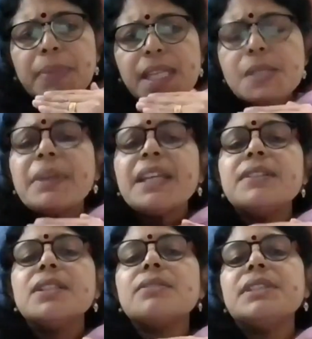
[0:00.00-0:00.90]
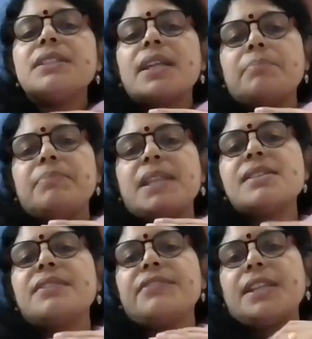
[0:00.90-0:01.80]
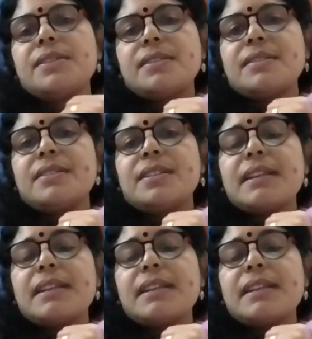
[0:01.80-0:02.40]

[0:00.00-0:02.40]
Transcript: please be there with a pleasant face.